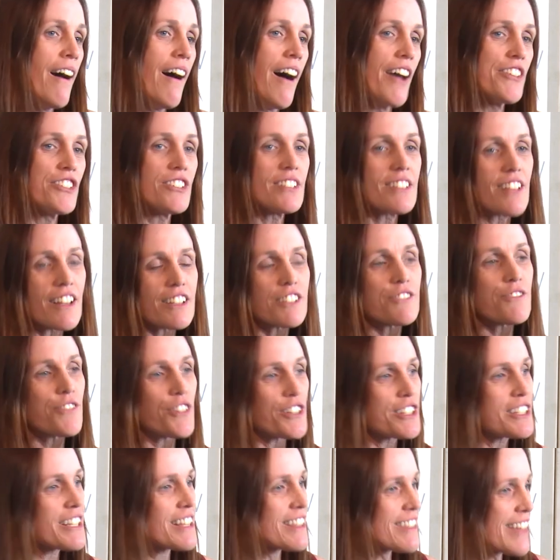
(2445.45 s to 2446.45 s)
I'd just like to
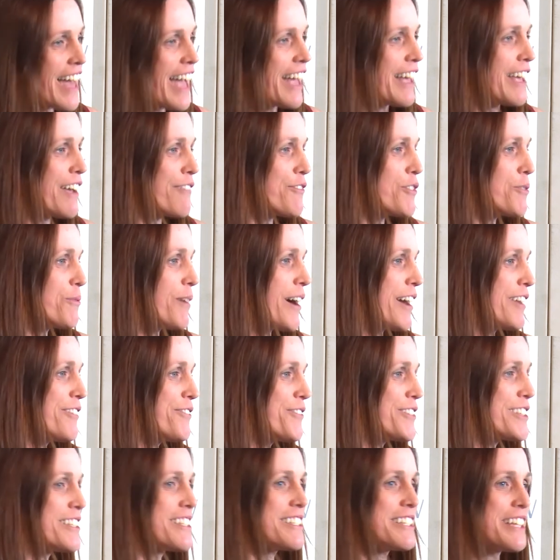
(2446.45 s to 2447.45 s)
firstly thank everyone
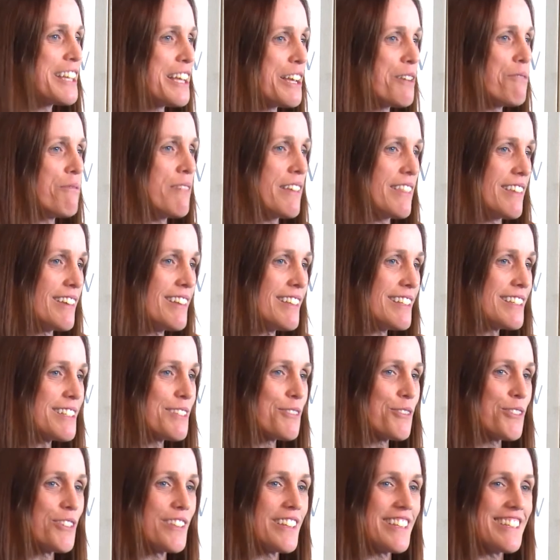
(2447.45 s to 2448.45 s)
for sticking with us
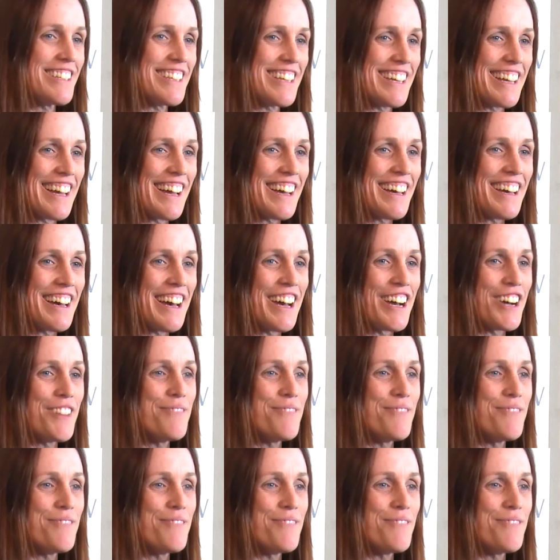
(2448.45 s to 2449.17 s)
through the year.